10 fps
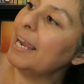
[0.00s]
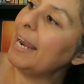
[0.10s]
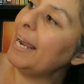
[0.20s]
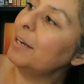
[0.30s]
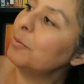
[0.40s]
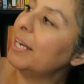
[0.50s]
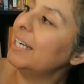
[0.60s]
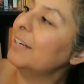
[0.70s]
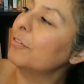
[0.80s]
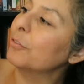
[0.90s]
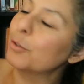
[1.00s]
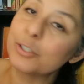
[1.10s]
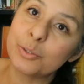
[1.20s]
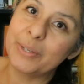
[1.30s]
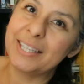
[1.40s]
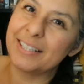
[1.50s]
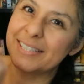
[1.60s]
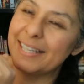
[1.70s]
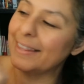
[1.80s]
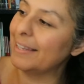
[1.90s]
handwriting. For first week,
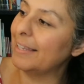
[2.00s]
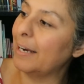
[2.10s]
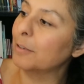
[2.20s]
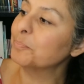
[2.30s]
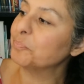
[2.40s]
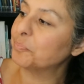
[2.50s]
there's nothing there.